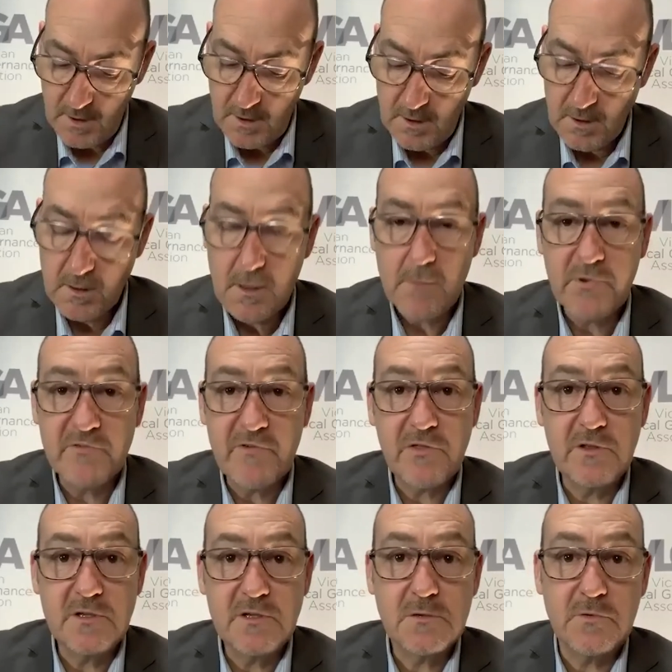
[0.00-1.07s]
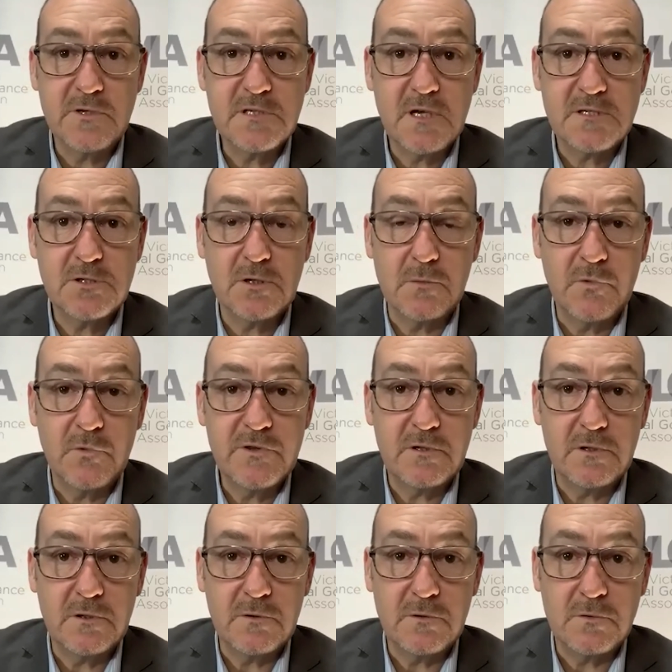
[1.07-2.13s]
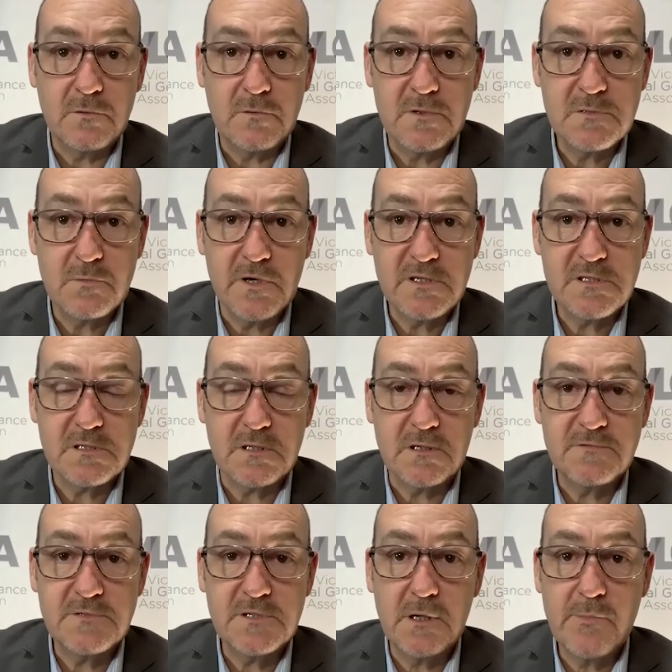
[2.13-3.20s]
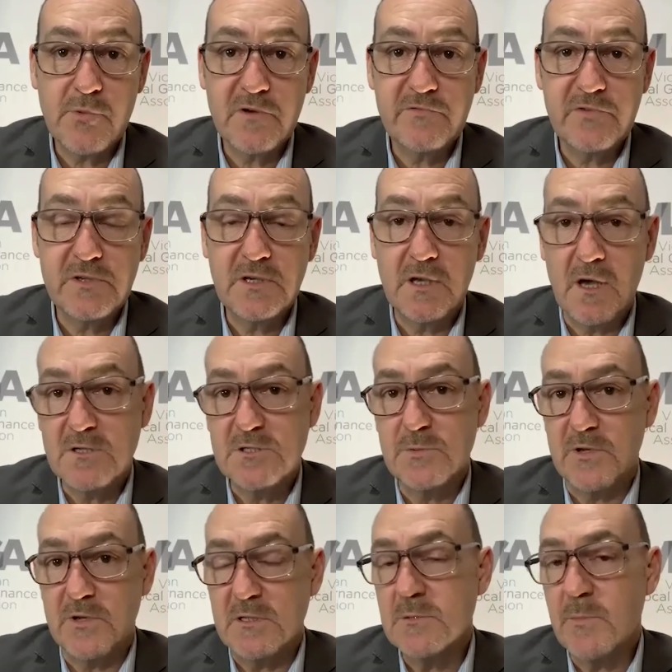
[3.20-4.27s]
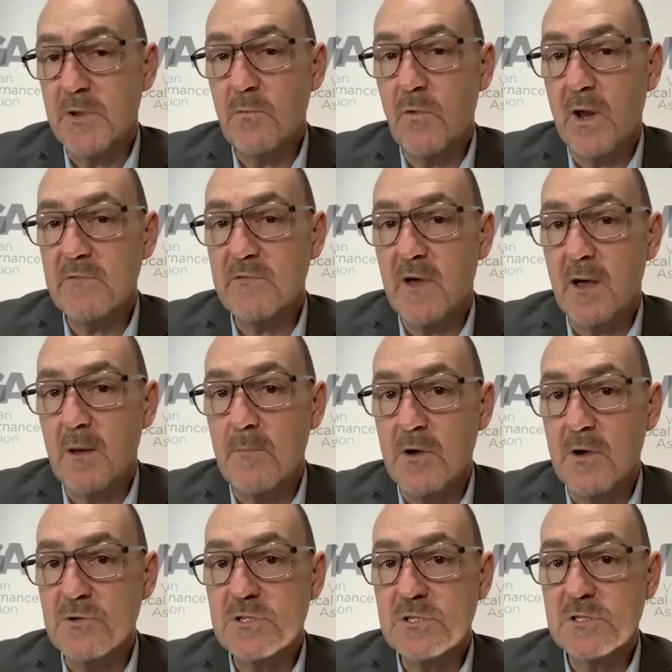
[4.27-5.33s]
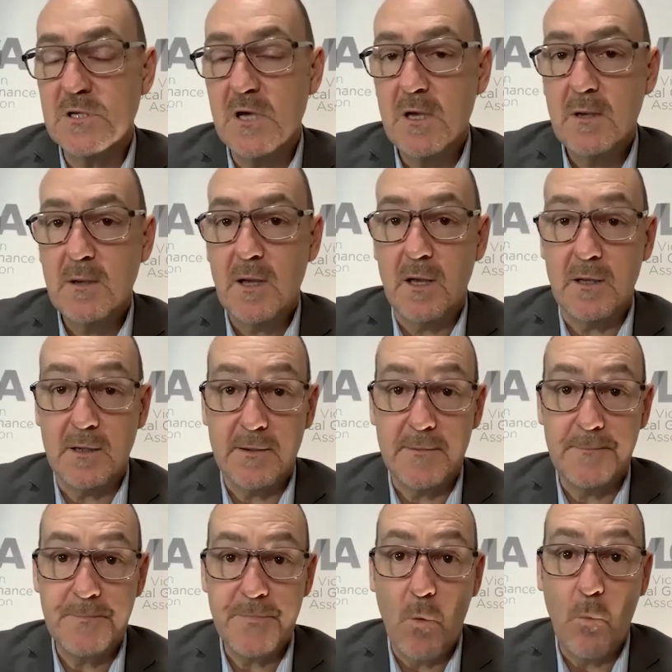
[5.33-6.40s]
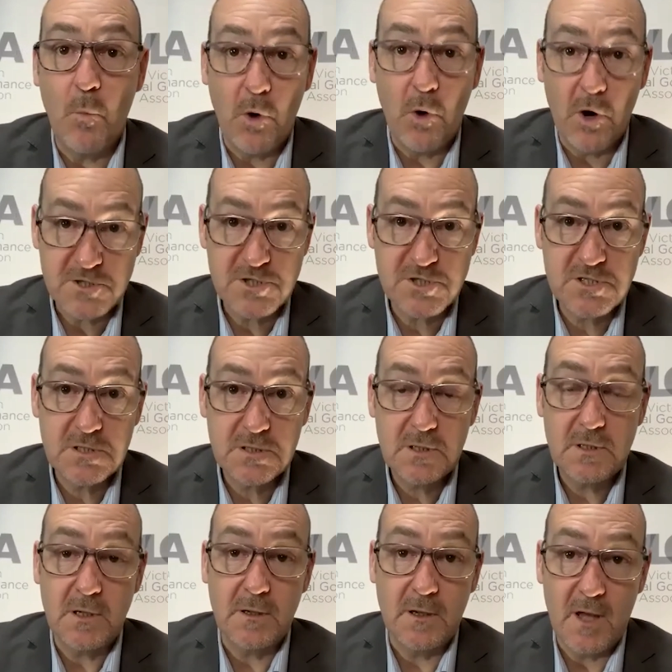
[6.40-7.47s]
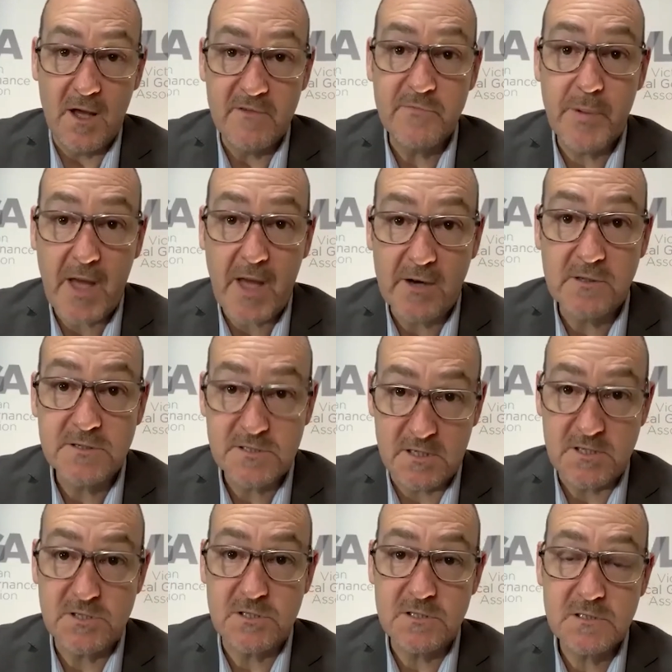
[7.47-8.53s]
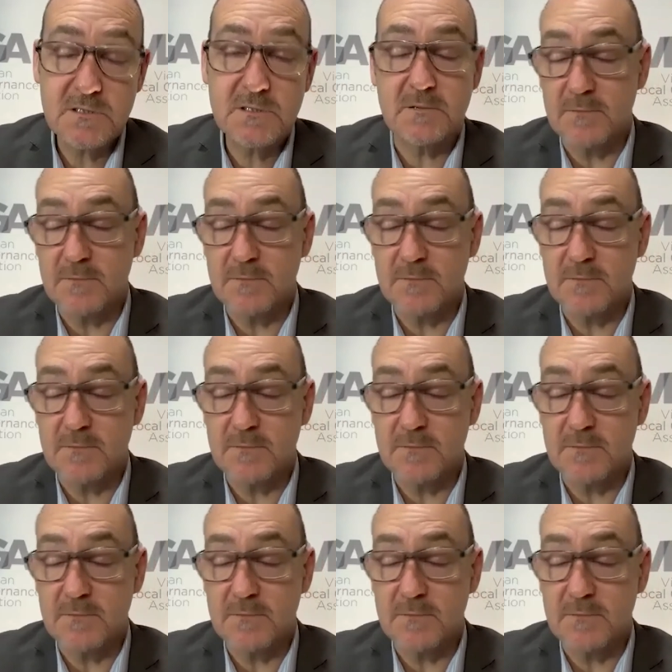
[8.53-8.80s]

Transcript: couple of other things I want to touch on with you this week, Steve. Deliberative engagement. It's been one of our most watched live panel sessions.